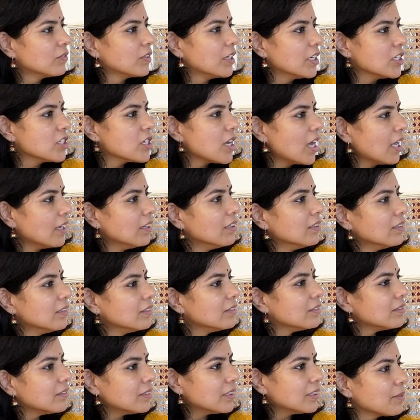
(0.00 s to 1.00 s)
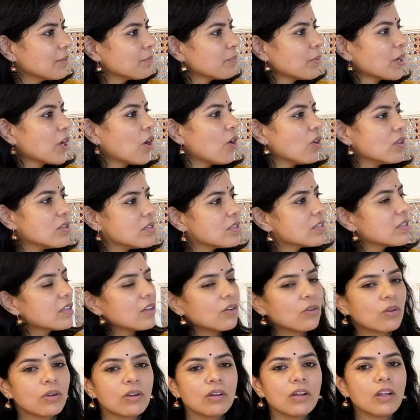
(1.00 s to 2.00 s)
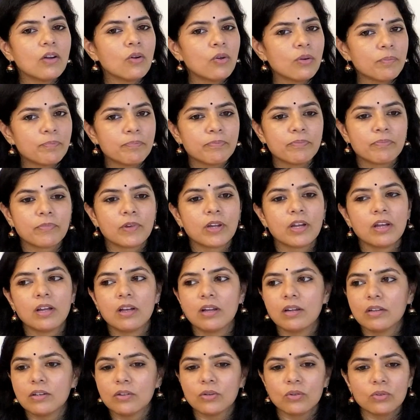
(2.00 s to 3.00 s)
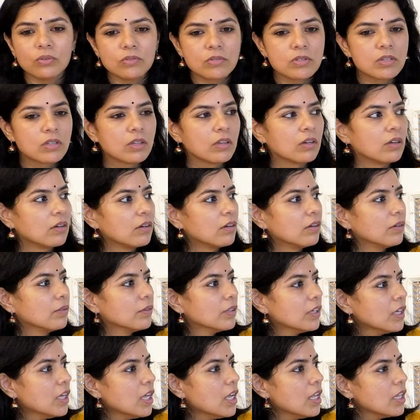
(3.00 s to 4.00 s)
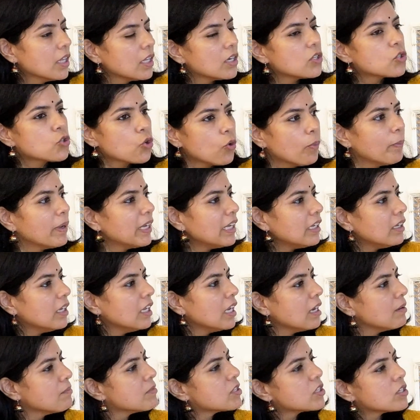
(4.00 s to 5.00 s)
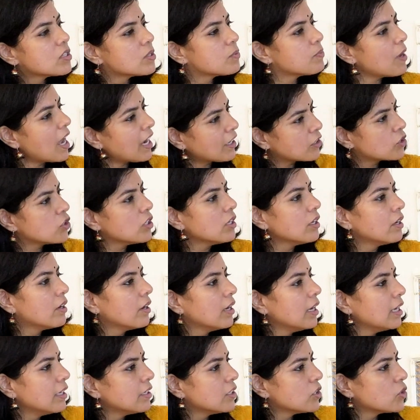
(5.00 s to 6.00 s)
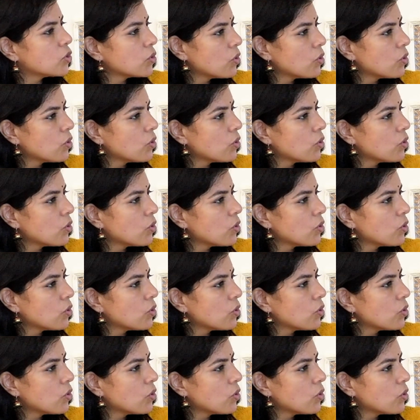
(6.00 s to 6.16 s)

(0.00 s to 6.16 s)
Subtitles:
Gajanan because or there are so many names is actually related to